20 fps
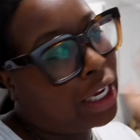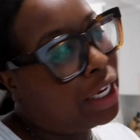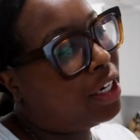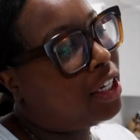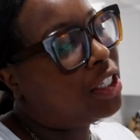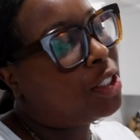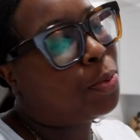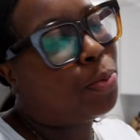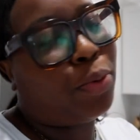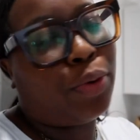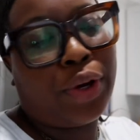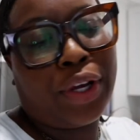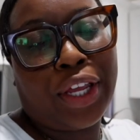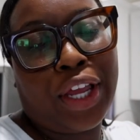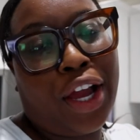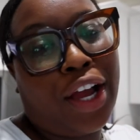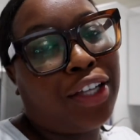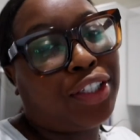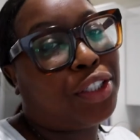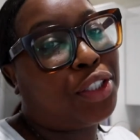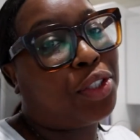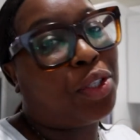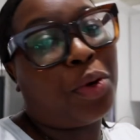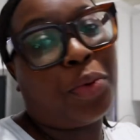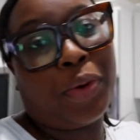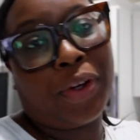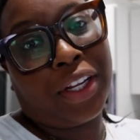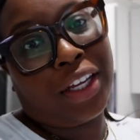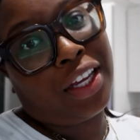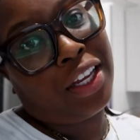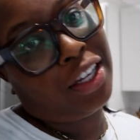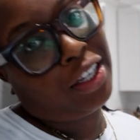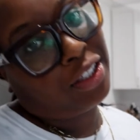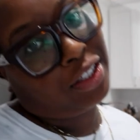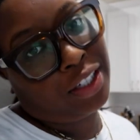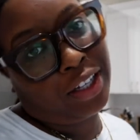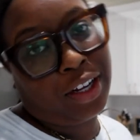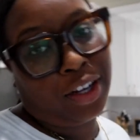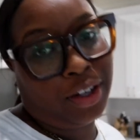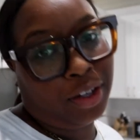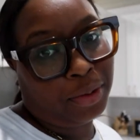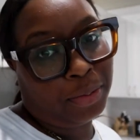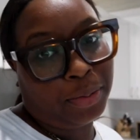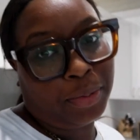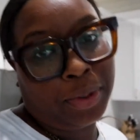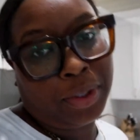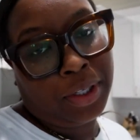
At this point, y'all just don't want the kids to come.